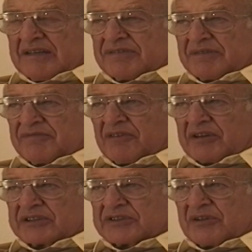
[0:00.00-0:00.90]
from
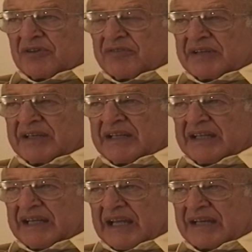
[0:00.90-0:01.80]
Forest Grove,
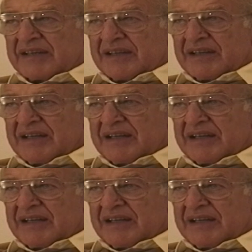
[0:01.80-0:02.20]
and